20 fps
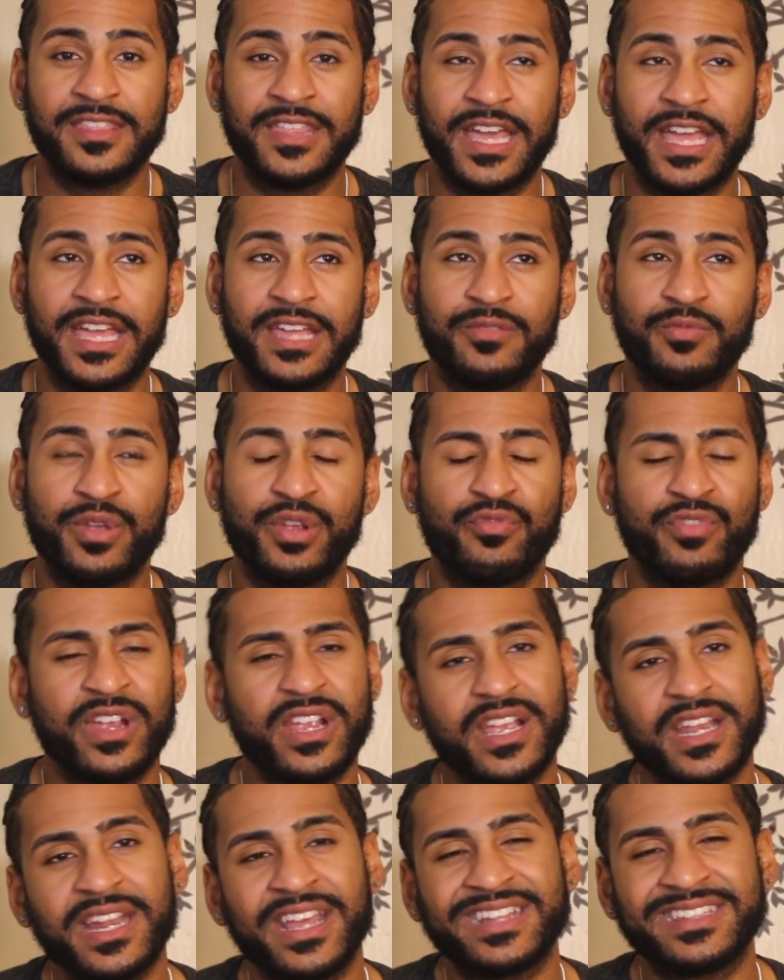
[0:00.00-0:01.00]
Then we
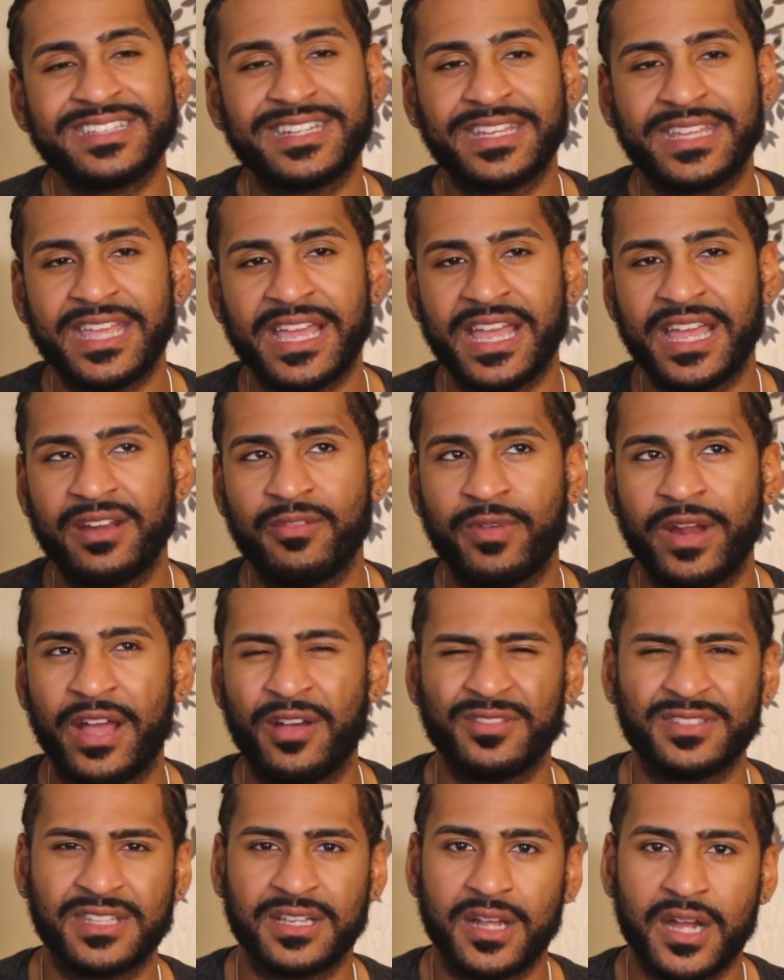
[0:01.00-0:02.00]
reconnected again when I
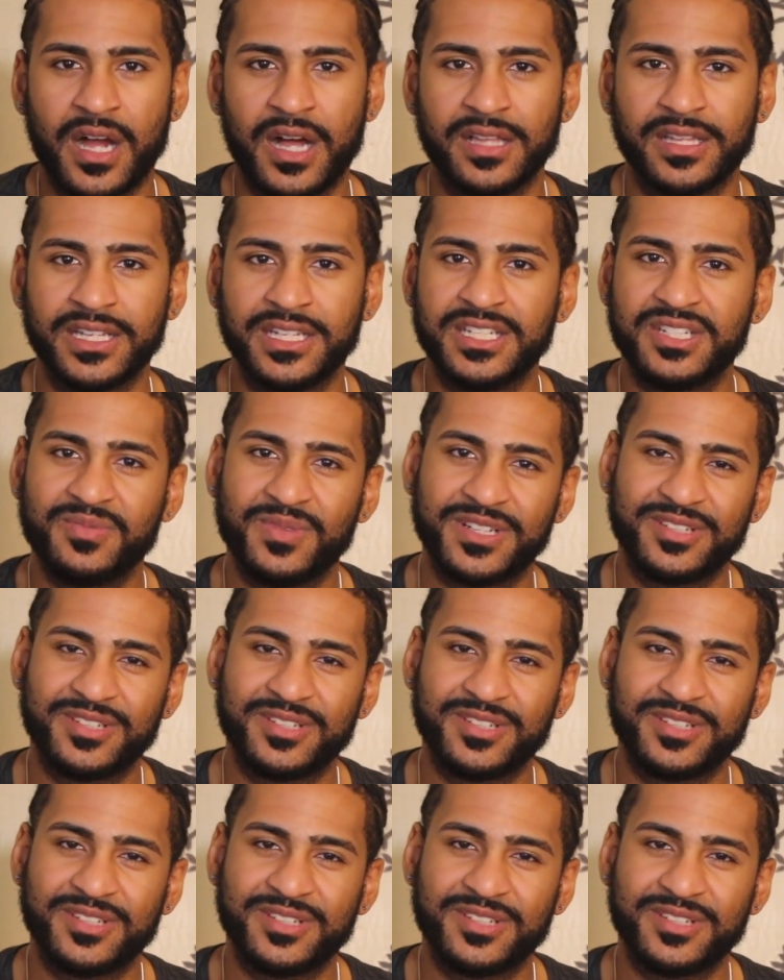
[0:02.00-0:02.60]
was in college,